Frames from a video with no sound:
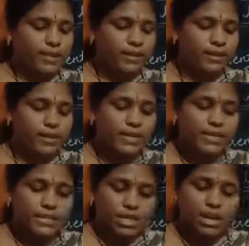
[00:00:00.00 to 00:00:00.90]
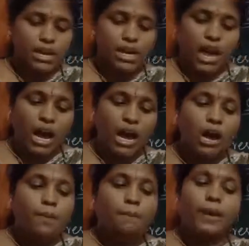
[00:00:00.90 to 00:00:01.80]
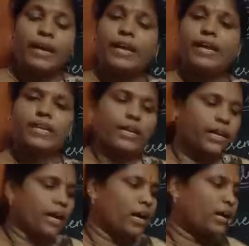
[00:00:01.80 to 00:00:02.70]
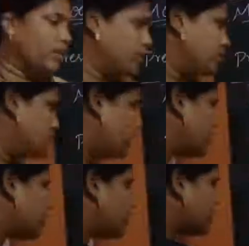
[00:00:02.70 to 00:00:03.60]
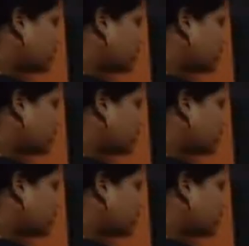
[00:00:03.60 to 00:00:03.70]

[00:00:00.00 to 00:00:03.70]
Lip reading: here, children are playing in the garden. See here children.